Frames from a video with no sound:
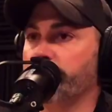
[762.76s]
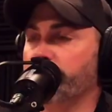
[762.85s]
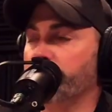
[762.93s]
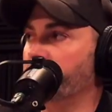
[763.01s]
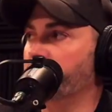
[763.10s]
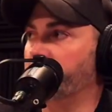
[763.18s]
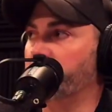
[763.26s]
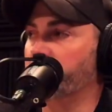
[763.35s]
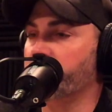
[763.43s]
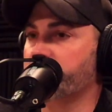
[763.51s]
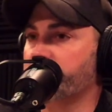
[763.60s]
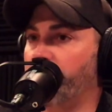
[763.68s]
the middle of
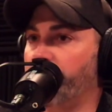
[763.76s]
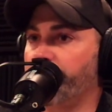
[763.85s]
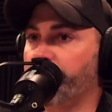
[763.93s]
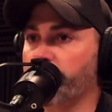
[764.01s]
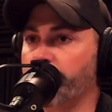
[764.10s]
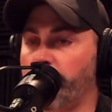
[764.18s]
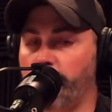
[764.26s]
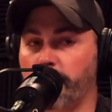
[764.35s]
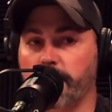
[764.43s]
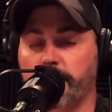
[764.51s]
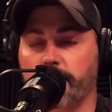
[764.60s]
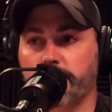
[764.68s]
this month for a party,
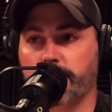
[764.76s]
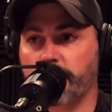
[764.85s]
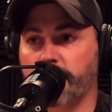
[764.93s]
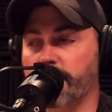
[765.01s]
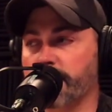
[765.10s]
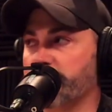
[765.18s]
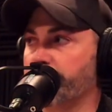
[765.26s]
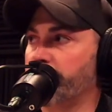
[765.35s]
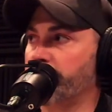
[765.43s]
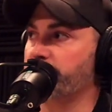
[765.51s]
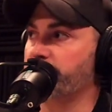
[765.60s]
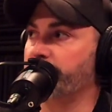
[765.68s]
so we can get some
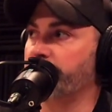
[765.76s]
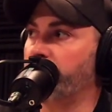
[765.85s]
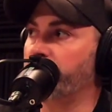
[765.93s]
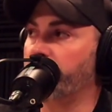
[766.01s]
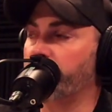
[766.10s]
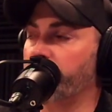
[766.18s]
pictures of it at night.